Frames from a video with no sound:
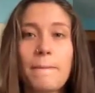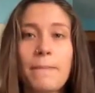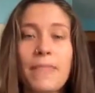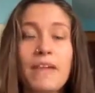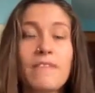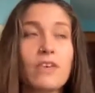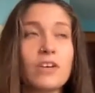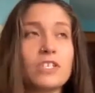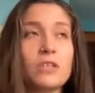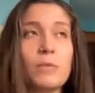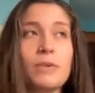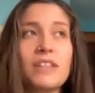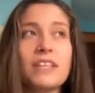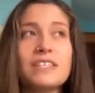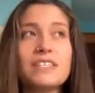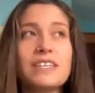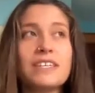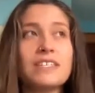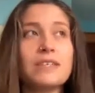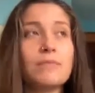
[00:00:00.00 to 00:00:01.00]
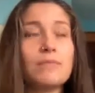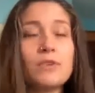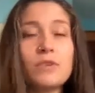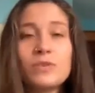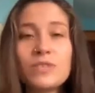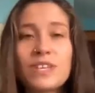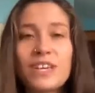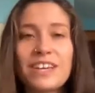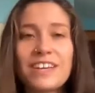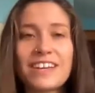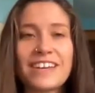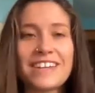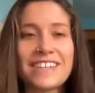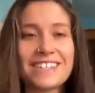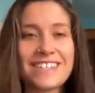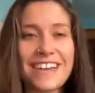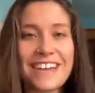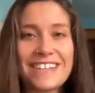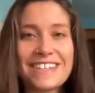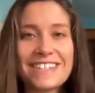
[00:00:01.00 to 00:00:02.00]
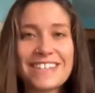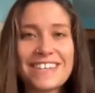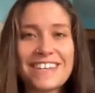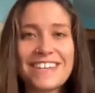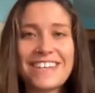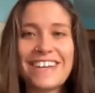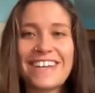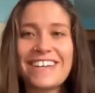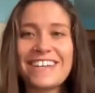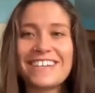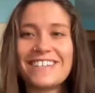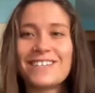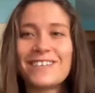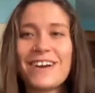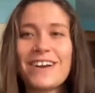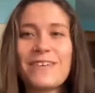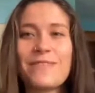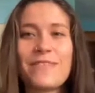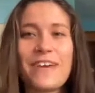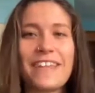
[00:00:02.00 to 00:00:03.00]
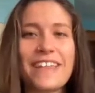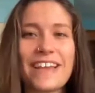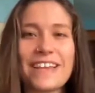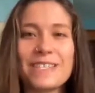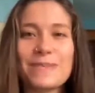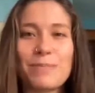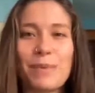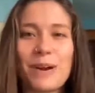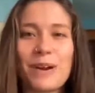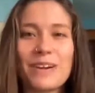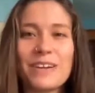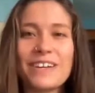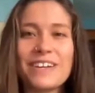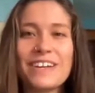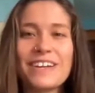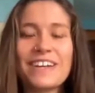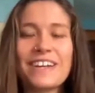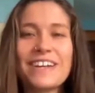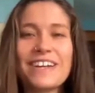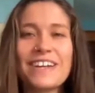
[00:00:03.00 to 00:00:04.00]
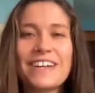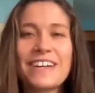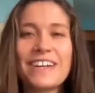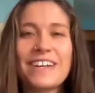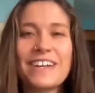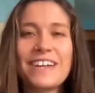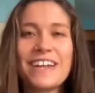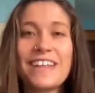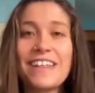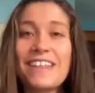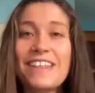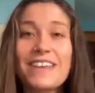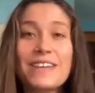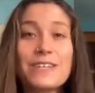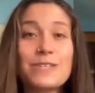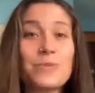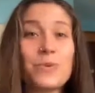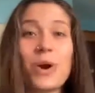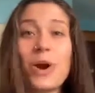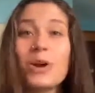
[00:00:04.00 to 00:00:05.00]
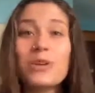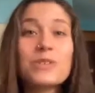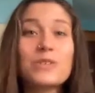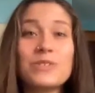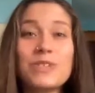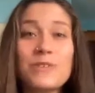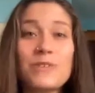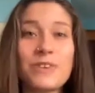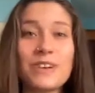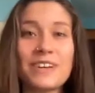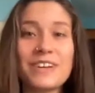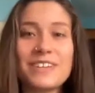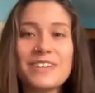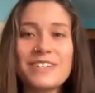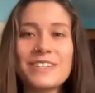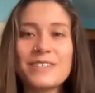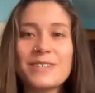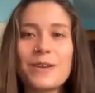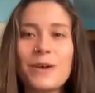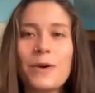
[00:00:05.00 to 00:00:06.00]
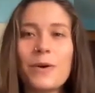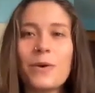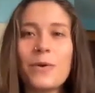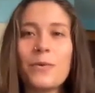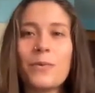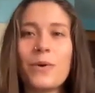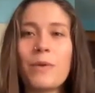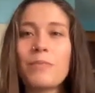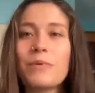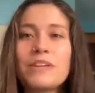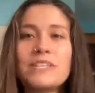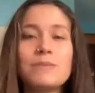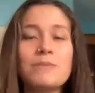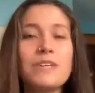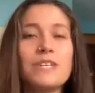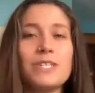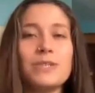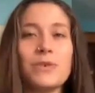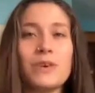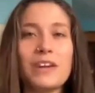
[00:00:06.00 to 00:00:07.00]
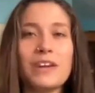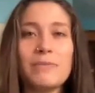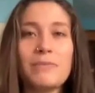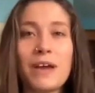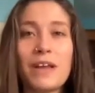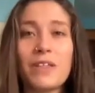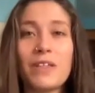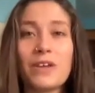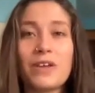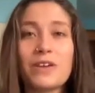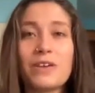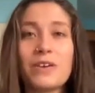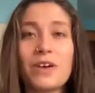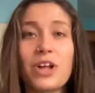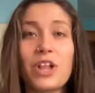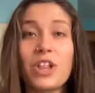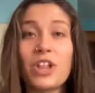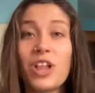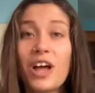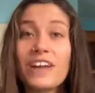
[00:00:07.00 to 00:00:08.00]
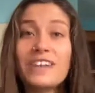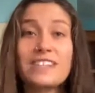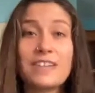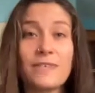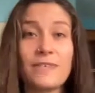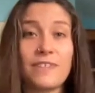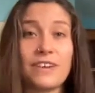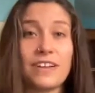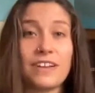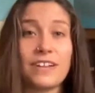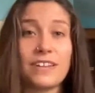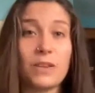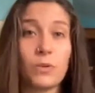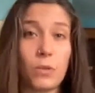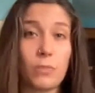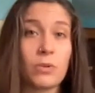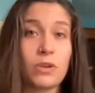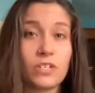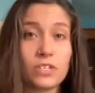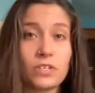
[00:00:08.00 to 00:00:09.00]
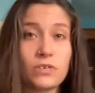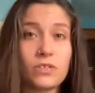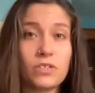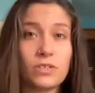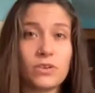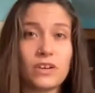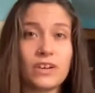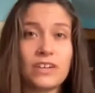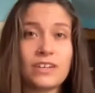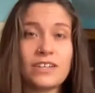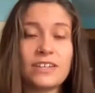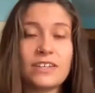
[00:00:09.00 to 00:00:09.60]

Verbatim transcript: I've also been listening to music and dancing and trying to find that spark. And the thing is, we're all so different. So, what brings me joy might look a lot different than what brings you joy.